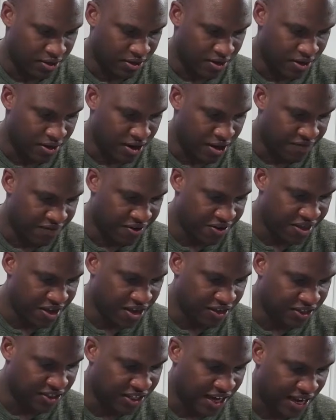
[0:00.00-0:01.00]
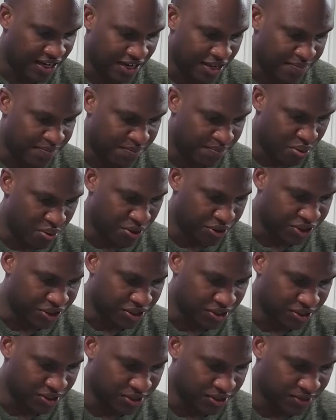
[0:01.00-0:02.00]
cover the unsightly
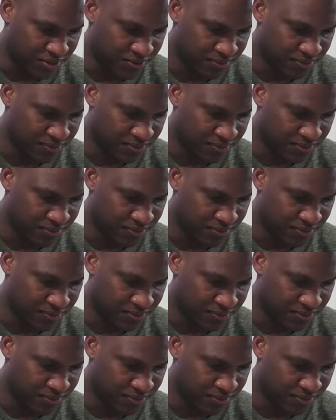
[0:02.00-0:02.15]
portions,